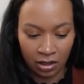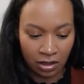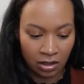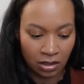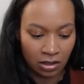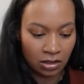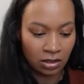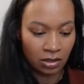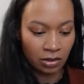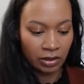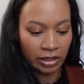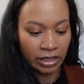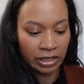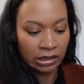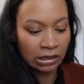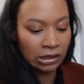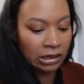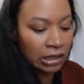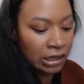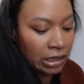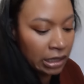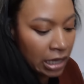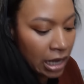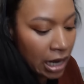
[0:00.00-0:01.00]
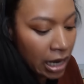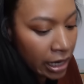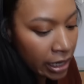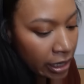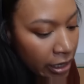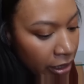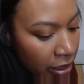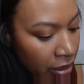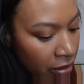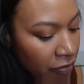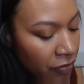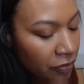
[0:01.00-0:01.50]
So lately
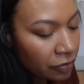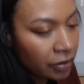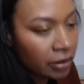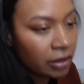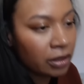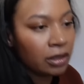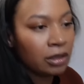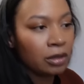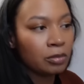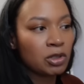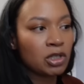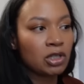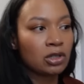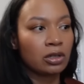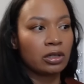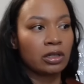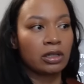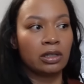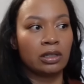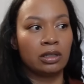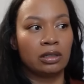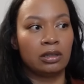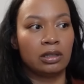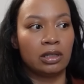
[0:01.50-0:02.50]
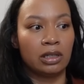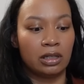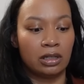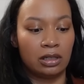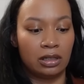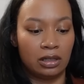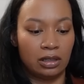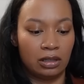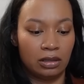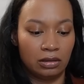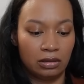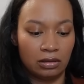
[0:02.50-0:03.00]
I've started
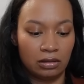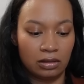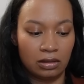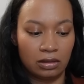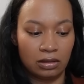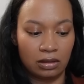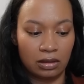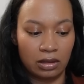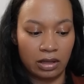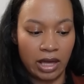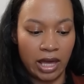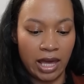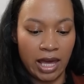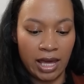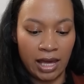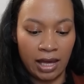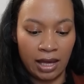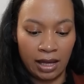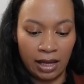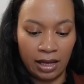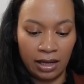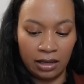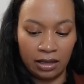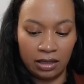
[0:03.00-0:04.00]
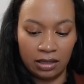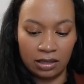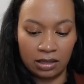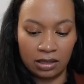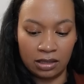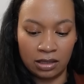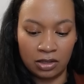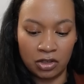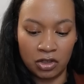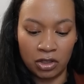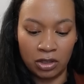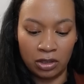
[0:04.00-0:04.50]
the Hey
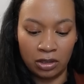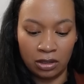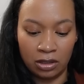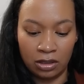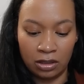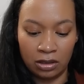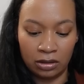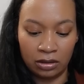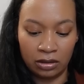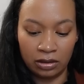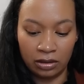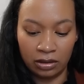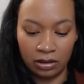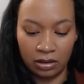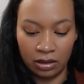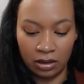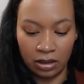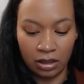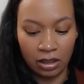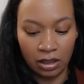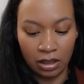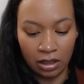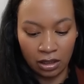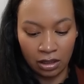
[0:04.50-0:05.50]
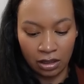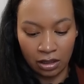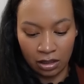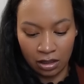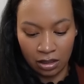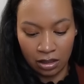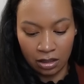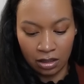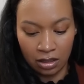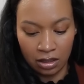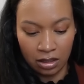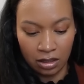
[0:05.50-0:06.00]
Stitch Along,
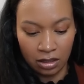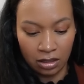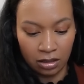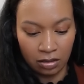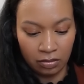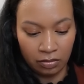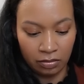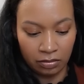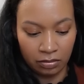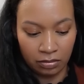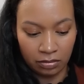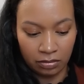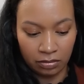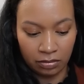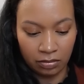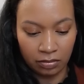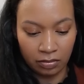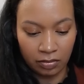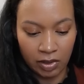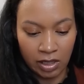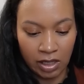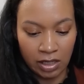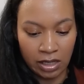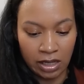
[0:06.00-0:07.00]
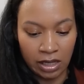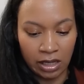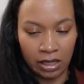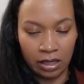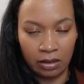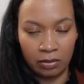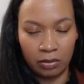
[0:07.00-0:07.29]
and they